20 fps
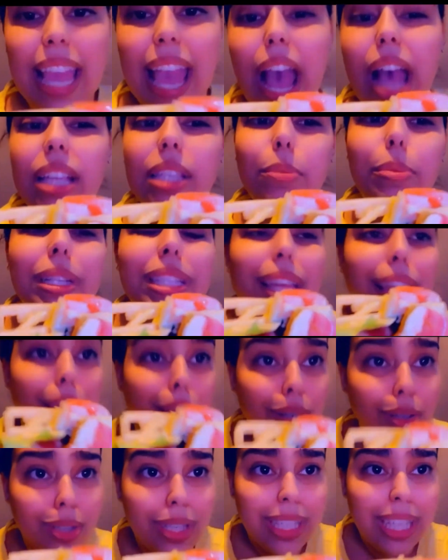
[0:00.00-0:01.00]
it has
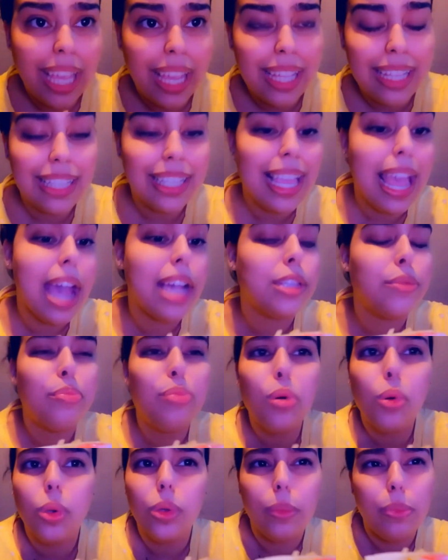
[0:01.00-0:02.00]
potato skins, it has
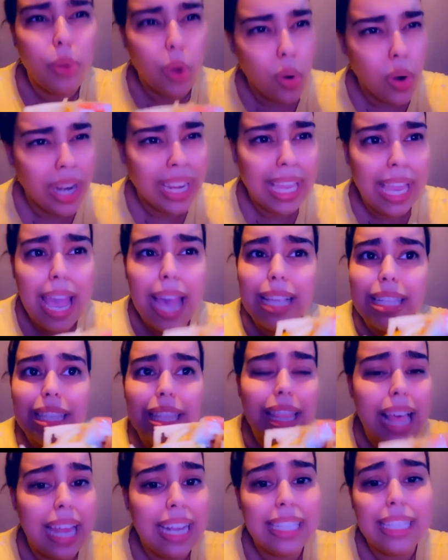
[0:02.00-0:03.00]
pulled pork, it has
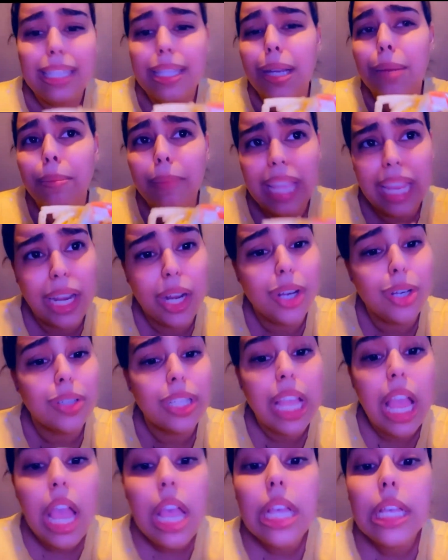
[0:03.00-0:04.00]
lettuce,
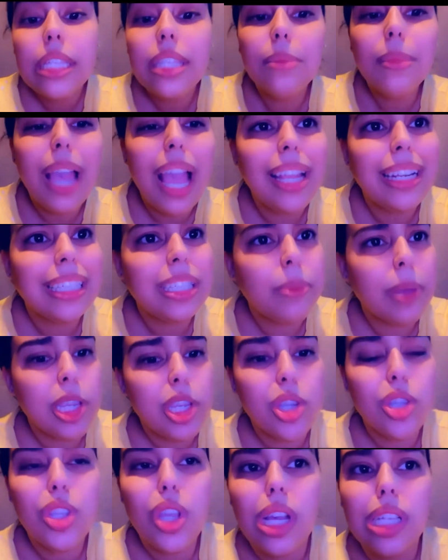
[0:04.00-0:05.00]
tomatoes, some kind of
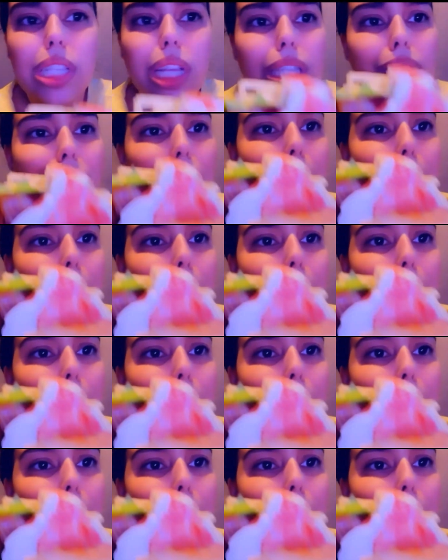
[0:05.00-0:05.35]
special sauce on